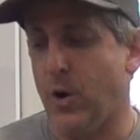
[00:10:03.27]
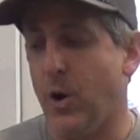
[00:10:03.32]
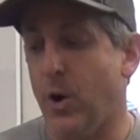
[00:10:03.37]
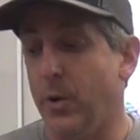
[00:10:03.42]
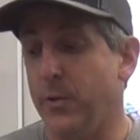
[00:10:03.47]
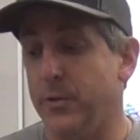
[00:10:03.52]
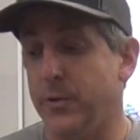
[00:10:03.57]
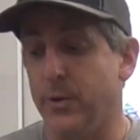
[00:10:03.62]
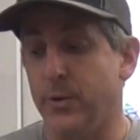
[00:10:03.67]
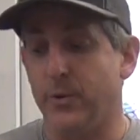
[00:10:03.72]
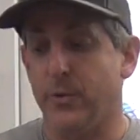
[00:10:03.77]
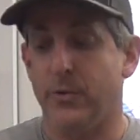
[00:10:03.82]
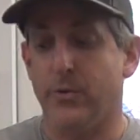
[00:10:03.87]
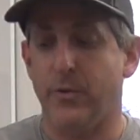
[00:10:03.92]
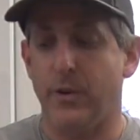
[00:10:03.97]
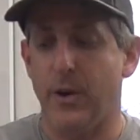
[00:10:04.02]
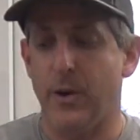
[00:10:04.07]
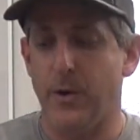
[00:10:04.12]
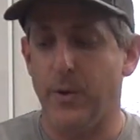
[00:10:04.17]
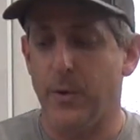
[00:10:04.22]
all new.
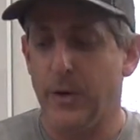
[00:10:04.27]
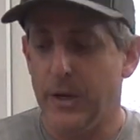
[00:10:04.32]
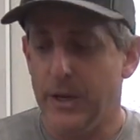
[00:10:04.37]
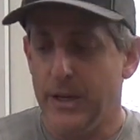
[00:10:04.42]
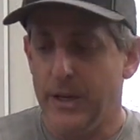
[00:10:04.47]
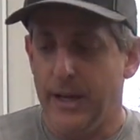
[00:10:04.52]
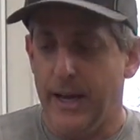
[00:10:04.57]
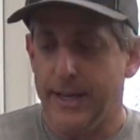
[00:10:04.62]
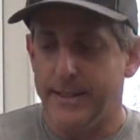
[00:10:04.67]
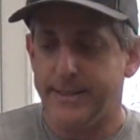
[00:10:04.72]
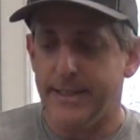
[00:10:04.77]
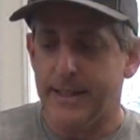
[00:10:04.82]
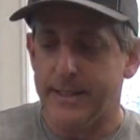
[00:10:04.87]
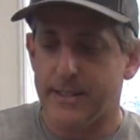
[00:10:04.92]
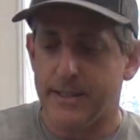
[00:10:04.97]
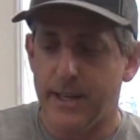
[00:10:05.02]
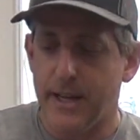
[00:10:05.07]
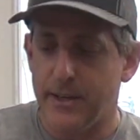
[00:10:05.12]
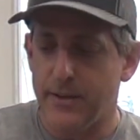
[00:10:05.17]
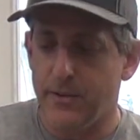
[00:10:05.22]
So
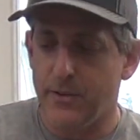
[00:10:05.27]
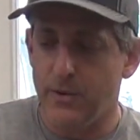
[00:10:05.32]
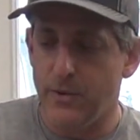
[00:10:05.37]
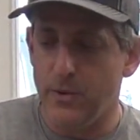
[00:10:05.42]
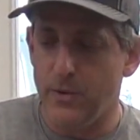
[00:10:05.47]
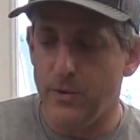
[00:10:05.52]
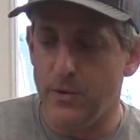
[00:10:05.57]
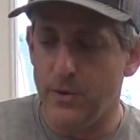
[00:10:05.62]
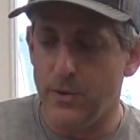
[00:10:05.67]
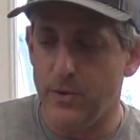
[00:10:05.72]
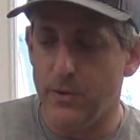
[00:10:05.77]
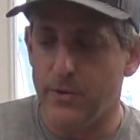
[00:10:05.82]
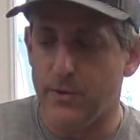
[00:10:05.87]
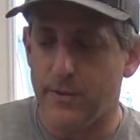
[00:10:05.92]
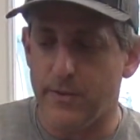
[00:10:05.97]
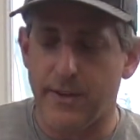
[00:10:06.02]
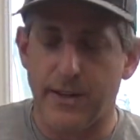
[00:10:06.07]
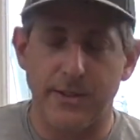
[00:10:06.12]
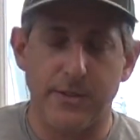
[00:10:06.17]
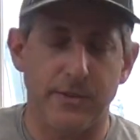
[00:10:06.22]
SCX10 2 used
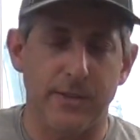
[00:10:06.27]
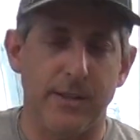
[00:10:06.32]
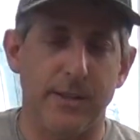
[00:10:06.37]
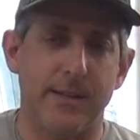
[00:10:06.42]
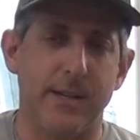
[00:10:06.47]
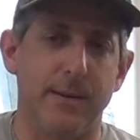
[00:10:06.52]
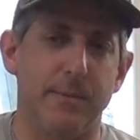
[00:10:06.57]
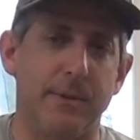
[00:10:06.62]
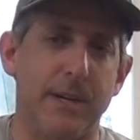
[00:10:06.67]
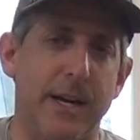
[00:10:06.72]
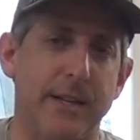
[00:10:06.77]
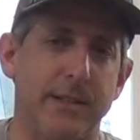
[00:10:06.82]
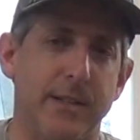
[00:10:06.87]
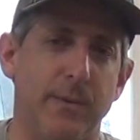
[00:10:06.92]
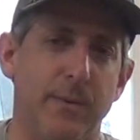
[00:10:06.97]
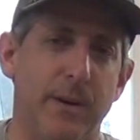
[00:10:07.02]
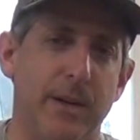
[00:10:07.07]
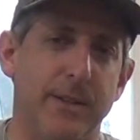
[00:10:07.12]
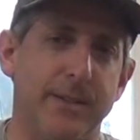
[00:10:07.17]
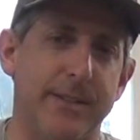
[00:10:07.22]
essentially the same
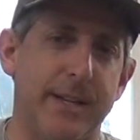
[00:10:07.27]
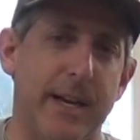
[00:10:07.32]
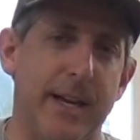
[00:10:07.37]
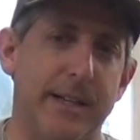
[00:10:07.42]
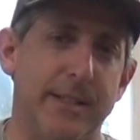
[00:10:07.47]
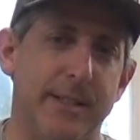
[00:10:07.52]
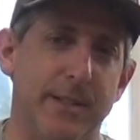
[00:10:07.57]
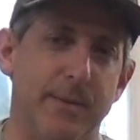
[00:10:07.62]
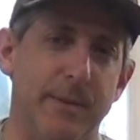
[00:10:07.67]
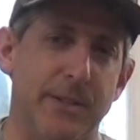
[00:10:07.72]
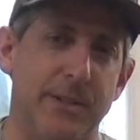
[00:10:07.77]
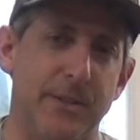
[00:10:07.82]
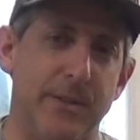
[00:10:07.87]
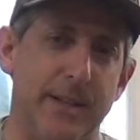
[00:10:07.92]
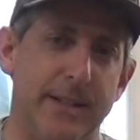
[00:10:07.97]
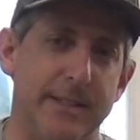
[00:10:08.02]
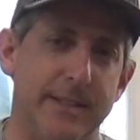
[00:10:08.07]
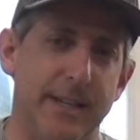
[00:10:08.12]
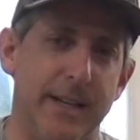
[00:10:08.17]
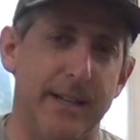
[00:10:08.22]
chassis rails as the original
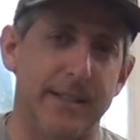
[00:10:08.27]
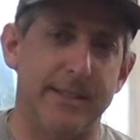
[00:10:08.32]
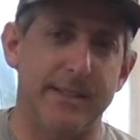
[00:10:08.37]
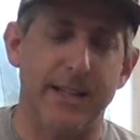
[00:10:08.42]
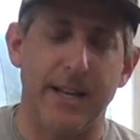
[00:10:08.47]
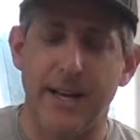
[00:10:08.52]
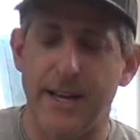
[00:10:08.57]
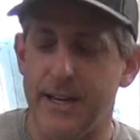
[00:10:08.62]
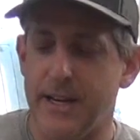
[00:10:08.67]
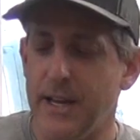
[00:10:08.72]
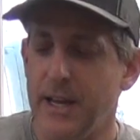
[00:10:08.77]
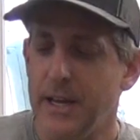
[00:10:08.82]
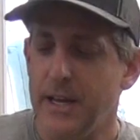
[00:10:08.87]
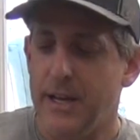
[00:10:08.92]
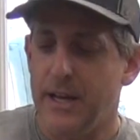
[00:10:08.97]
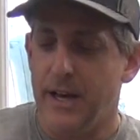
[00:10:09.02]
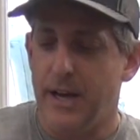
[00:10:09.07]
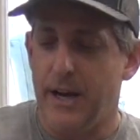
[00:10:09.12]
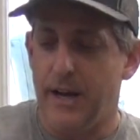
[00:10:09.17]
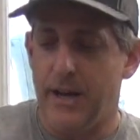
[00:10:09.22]
SCX10.
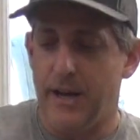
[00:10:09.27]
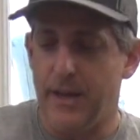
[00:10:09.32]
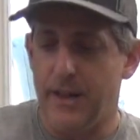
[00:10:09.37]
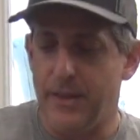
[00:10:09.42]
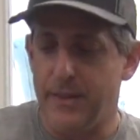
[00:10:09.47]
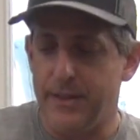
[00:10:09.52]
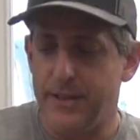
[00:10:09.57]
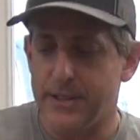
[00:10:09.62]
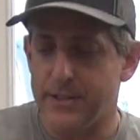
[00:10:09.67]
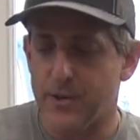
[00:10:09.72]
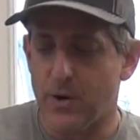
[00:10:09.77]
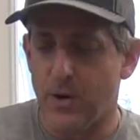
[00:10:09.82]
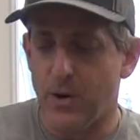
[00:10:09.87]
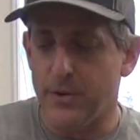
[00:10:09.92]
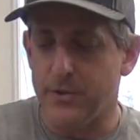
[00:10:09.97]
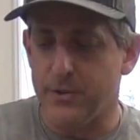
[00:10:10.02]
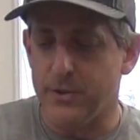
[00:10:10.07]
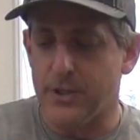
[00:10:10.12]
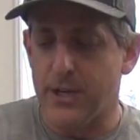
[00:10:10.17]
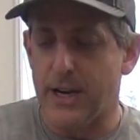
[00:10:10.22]
These are
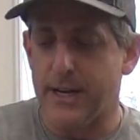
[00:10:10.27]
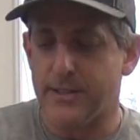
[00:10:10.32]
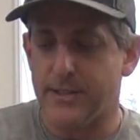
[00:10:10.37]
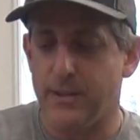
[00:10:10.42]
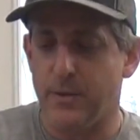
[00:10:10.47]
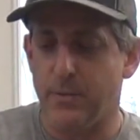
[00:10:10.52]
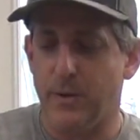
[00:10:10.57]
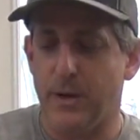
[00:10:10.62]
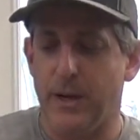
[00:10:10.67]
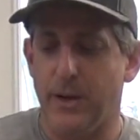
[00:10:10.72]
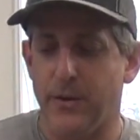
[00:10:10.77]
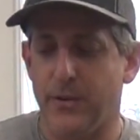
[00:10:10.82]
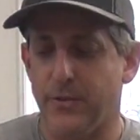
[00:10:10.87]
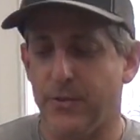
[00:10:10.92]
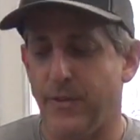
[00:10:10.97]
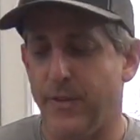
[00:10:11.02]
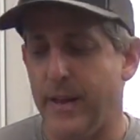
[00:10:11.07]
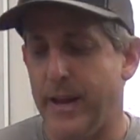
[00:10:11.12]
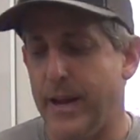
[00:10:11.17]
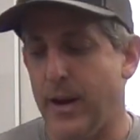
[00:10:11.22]
all new chassis
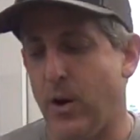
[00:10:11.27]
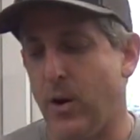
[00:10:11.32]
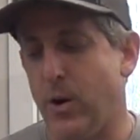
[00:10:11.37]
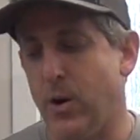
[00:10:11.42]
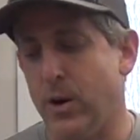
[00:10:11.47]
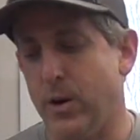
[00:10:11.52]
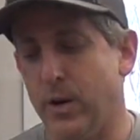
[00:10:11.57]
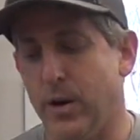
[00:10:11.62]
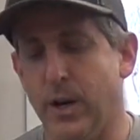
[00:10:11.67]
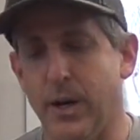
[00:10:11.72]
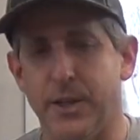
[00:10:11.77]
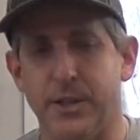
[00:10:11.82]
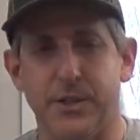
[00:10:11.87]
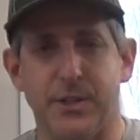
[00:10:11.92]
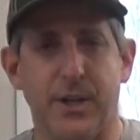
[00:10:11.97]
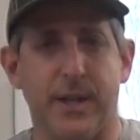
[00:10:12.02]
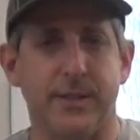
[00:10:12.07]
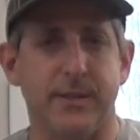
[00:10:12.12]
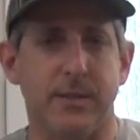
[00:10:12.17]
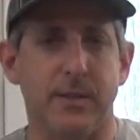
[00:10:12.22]
rails. They are
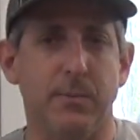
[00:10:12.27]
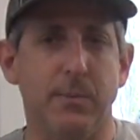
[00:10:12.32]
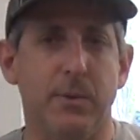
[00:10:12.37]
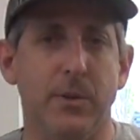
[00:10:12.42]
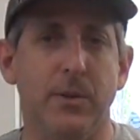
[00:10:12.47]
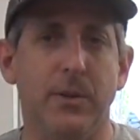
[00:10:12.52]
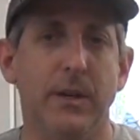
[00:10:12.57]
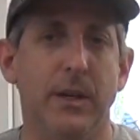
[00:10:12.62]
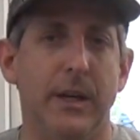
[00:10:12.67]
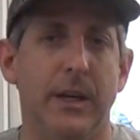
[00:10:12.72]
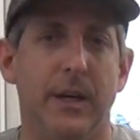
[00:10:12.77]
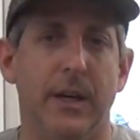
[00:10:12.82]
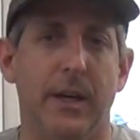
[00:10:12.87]
adjustable